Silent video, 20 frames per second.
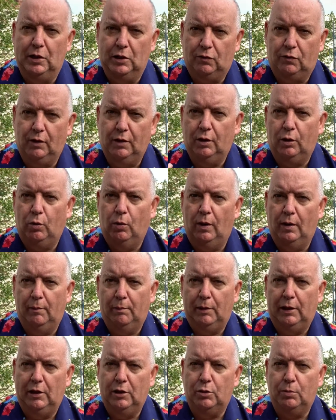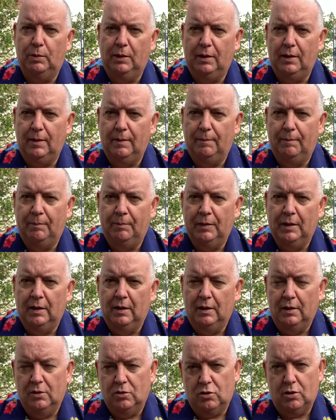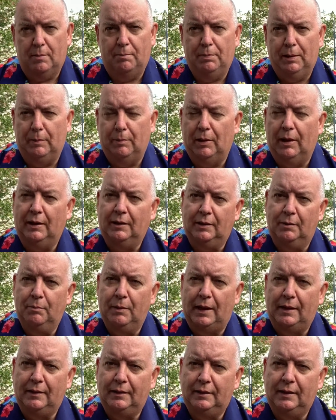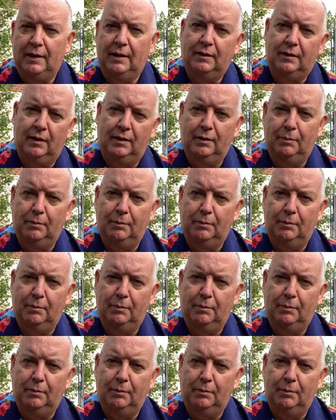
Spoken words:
find a quiet place within. Some people like to meditate, other